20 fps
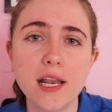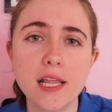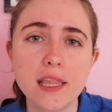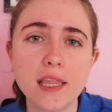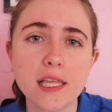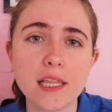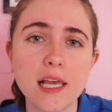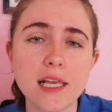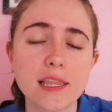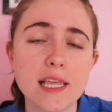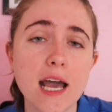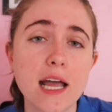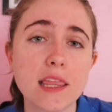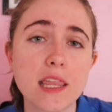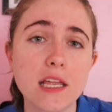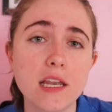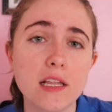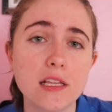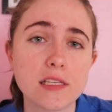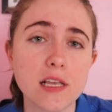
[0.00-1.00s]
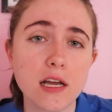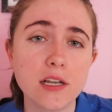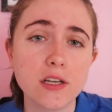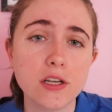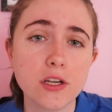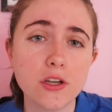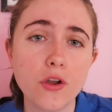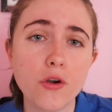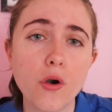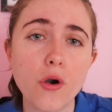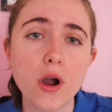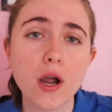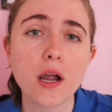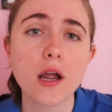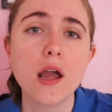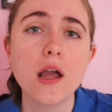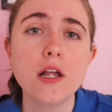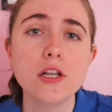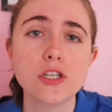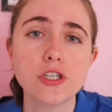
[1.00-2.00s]
anything like that, that is under your
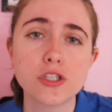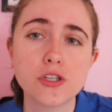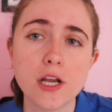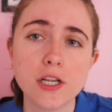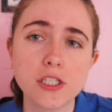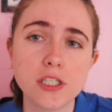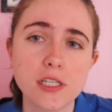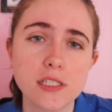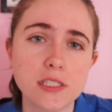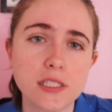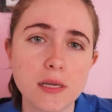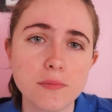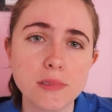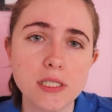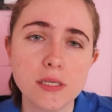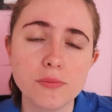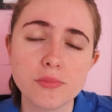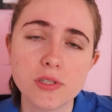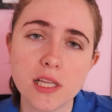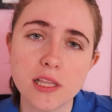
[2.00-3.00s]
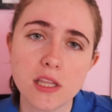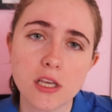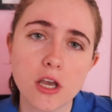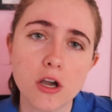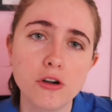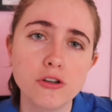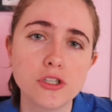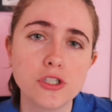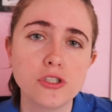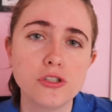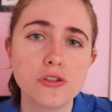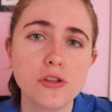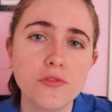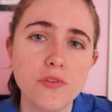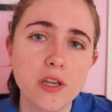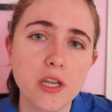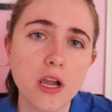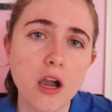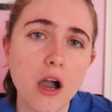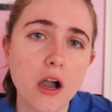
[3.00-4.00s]
discretion. Some teams let the coach do the
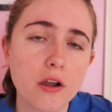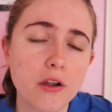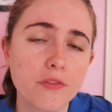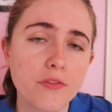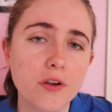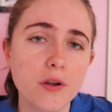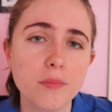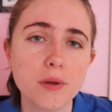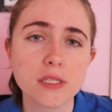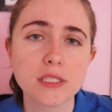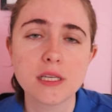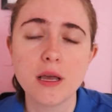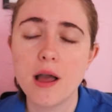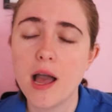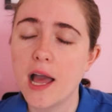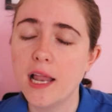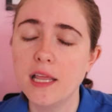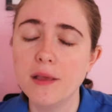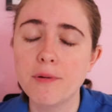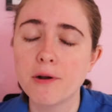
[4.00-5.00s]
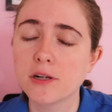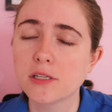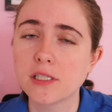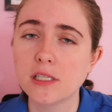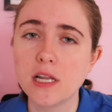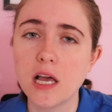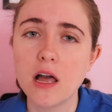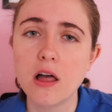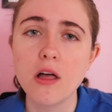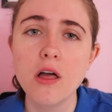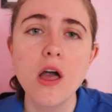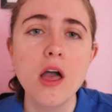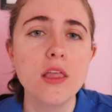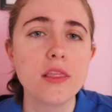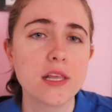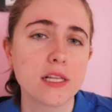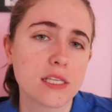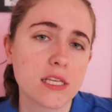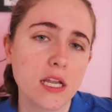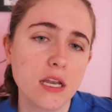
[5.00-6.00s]
videographer, but so any personnel
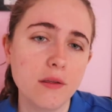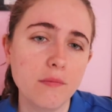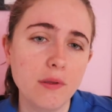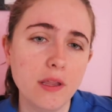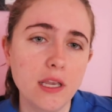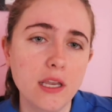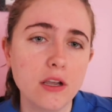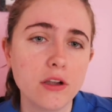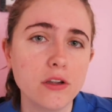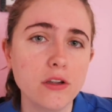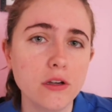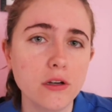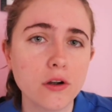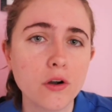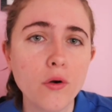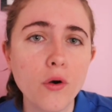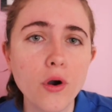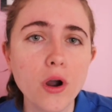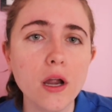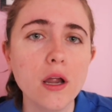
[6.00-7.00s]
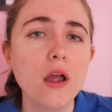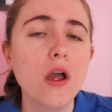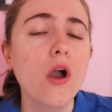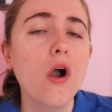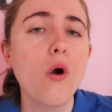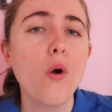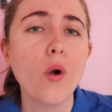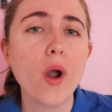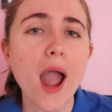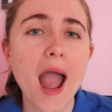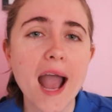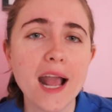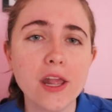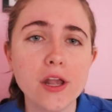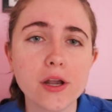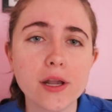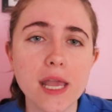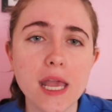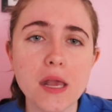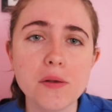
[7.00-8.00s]
that's going to be near your court or at
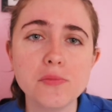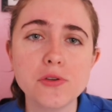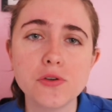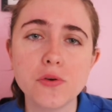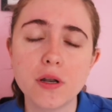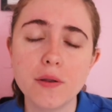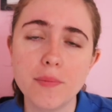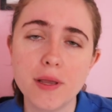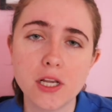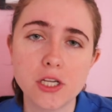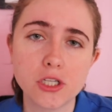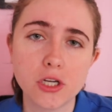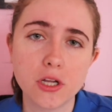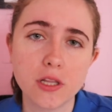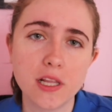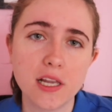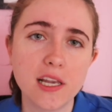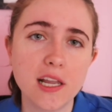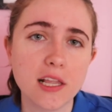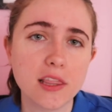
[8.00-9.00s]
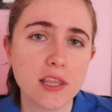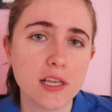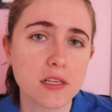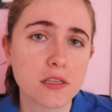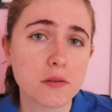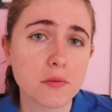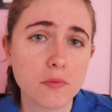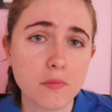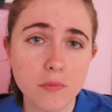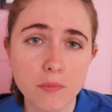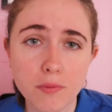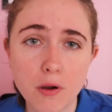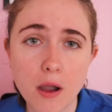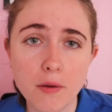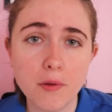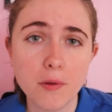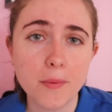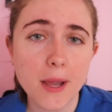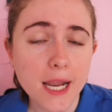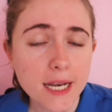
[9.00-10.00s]
your games, you want to make sure that nothing
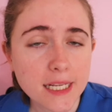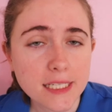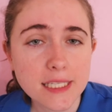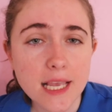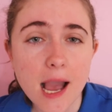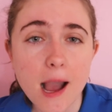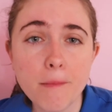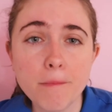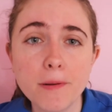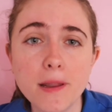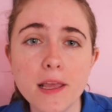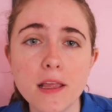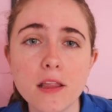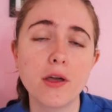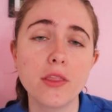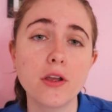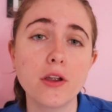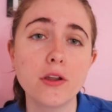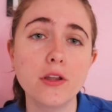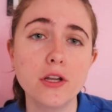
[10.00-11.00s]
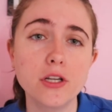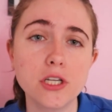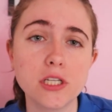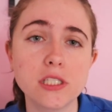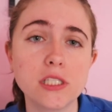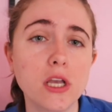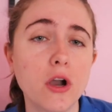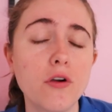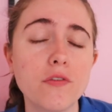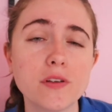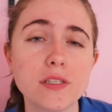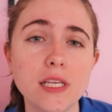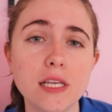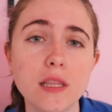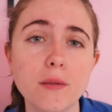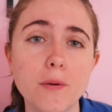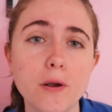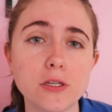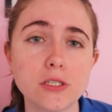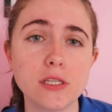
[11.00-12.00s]
problematic's happening, whether you're just overseeing
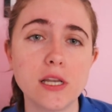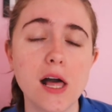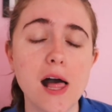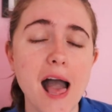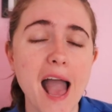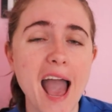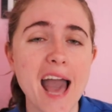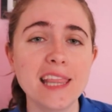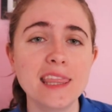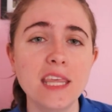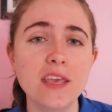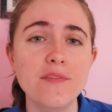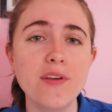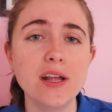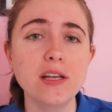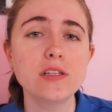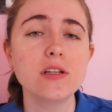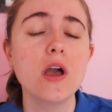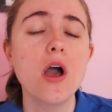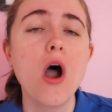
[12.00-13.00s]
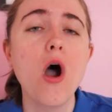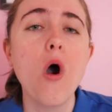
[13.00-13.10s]
the personnel at the event